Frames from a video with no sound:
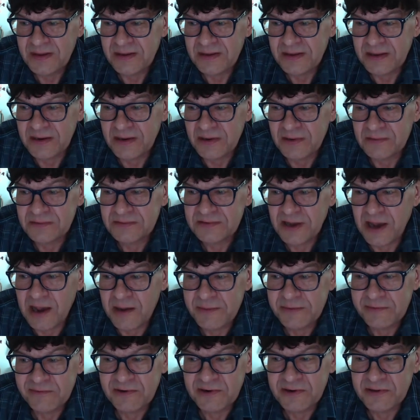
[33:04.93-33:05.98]
you know,
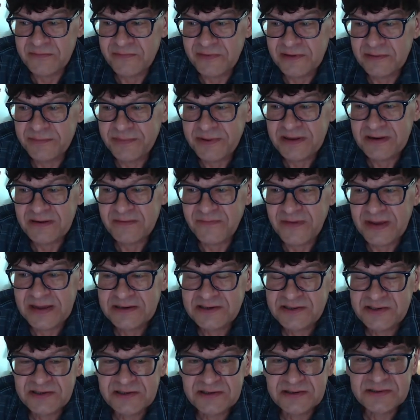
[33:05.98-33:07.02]
Tom and Ruth, Philippine
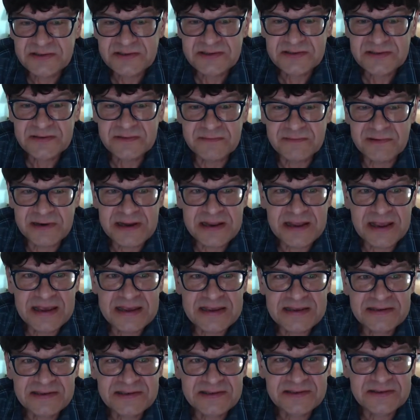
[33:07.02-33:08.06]
Adventures,
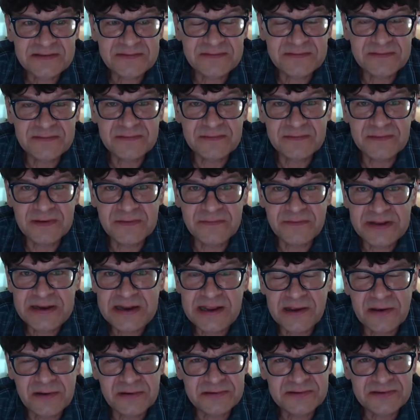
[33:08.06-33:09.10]
Reekay's uh,
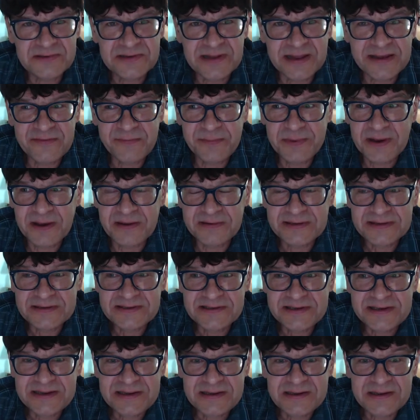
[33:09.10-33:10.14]
videos, Life Beyond the
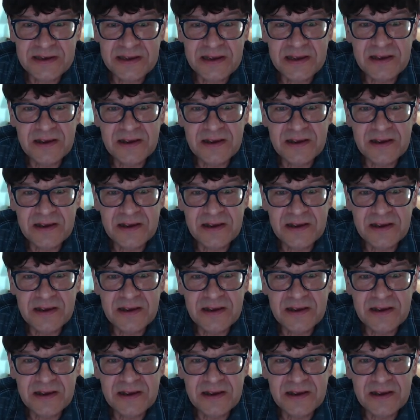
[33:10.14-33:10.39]
Sea,